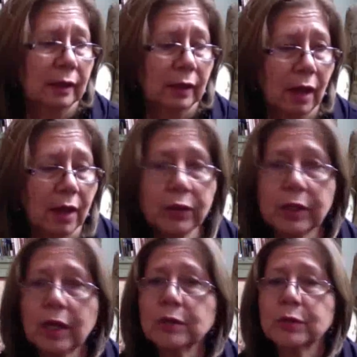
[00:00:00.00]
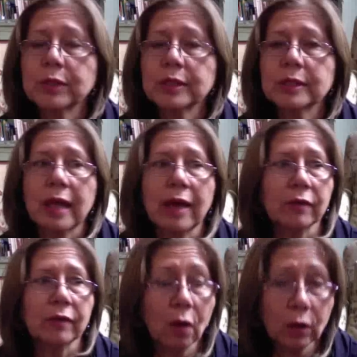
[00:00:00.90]
other countries have
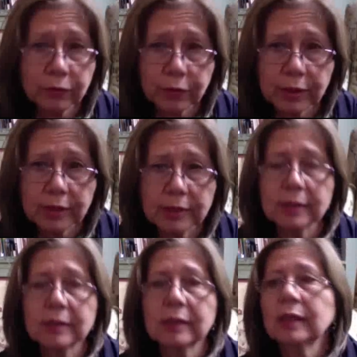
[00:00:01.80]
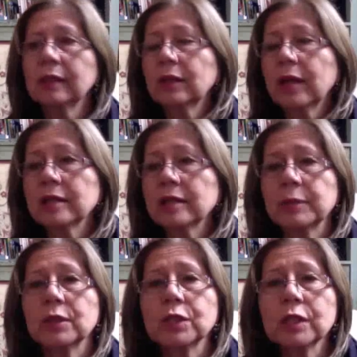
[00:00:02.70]
called for this. There has
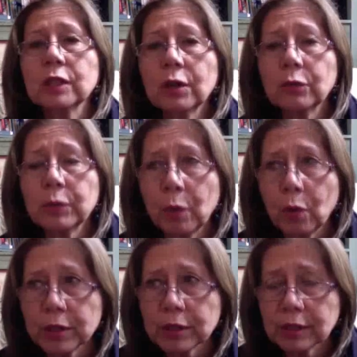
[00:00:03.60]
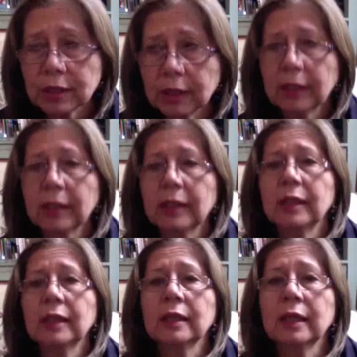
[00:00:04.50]
been the Chilcot report
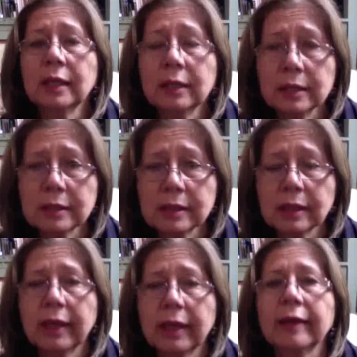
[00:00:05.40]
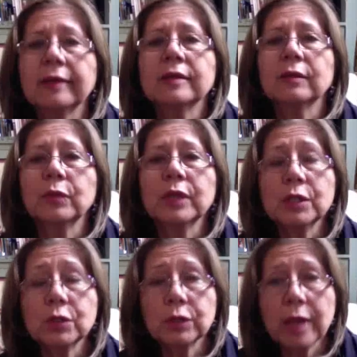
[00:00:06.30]
in England, and we
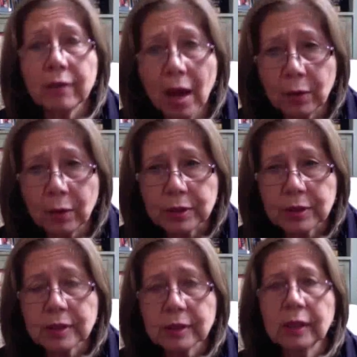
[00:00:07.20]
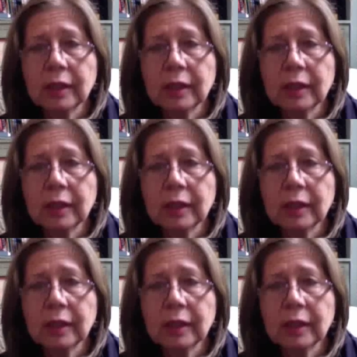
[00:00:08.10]
should have ours.